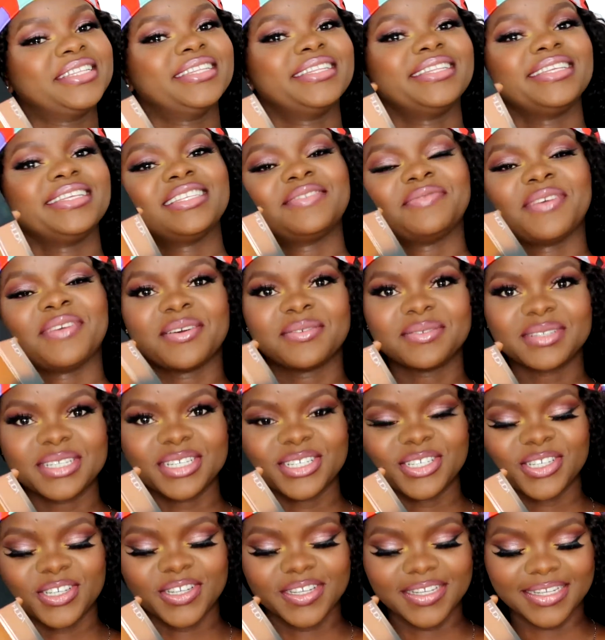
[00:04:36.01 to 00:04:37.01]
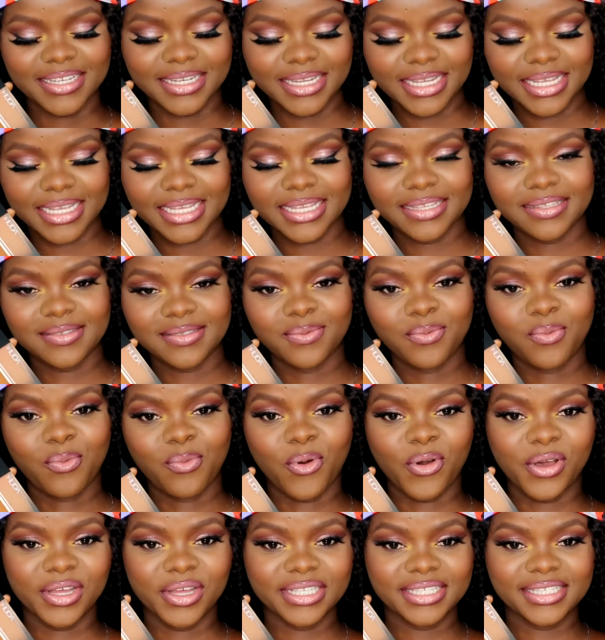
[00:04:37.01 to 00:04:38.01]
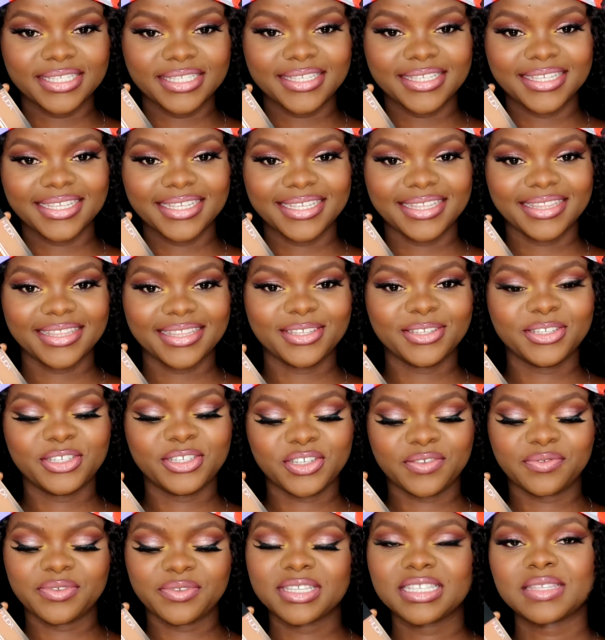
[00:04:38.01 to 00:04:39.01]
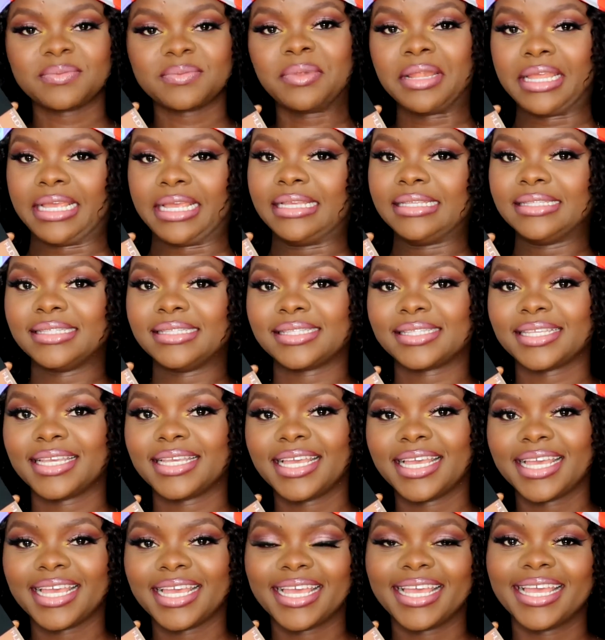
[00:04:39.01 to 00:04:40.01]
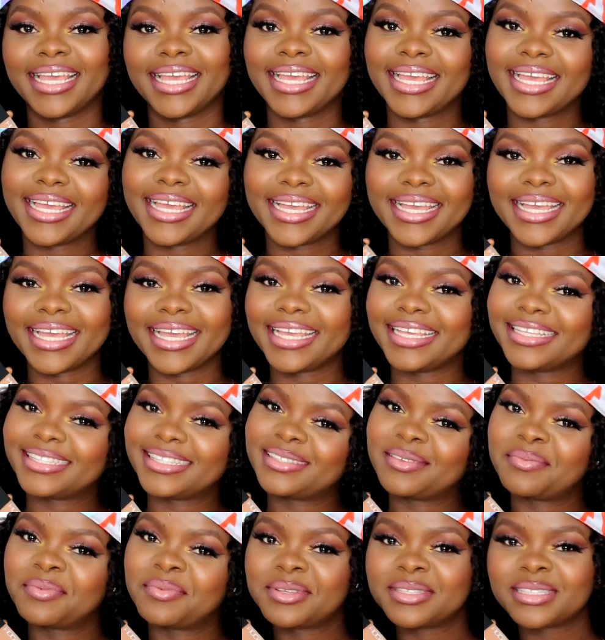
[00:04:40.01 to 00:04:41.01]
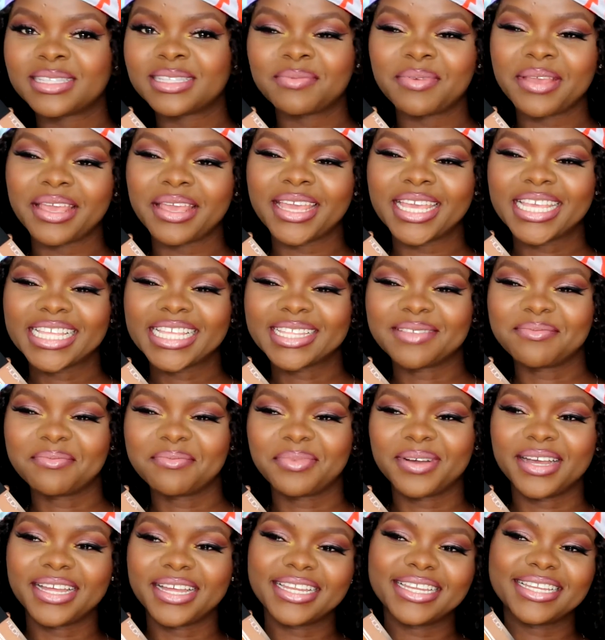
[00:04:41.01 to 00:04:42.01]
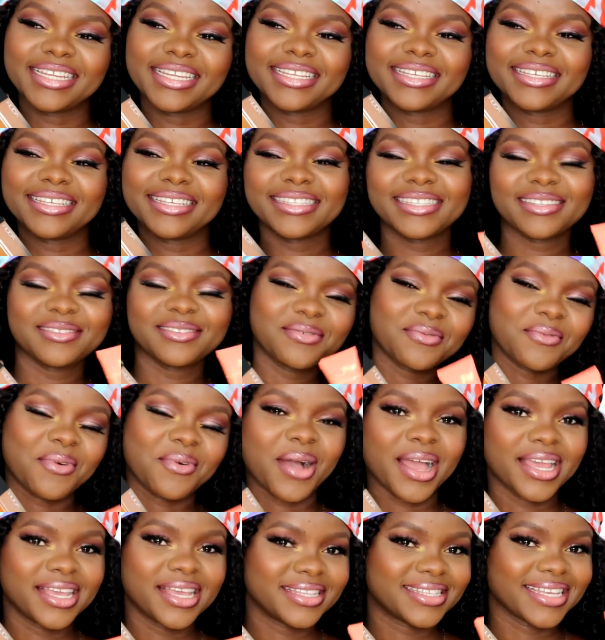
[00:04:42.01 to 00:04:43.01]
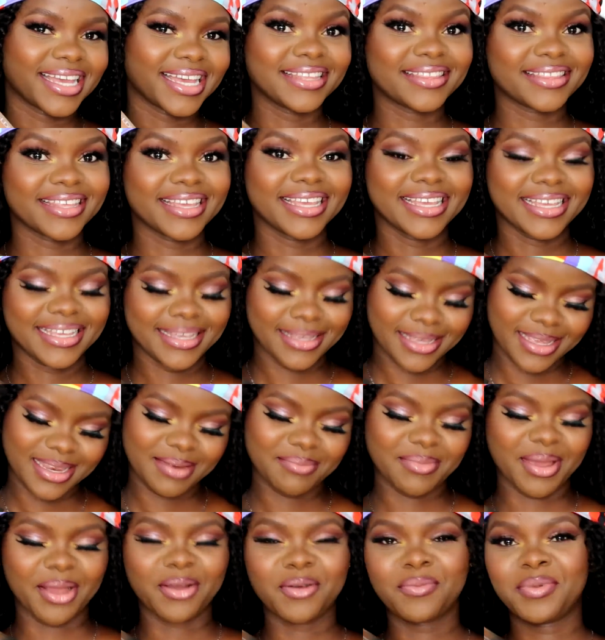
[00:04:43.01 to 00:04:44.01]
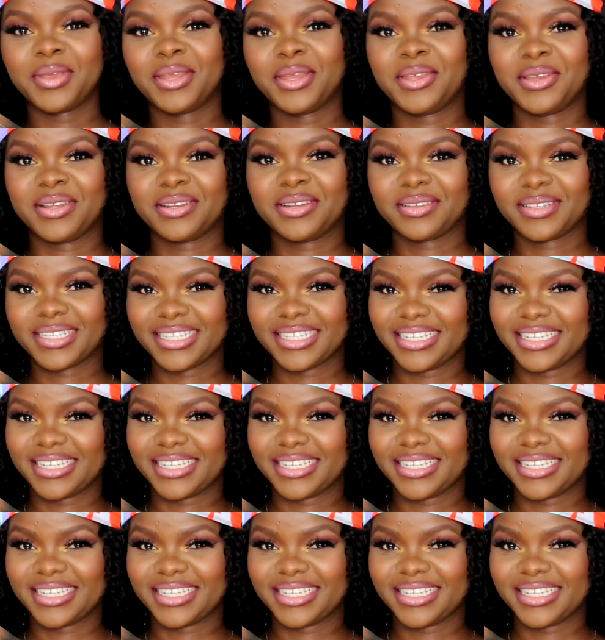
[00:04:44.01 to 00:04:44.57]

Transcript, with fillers: this foundation is what the Juvia's Place is supposed to be, but isn't quite, I think, in my opinion.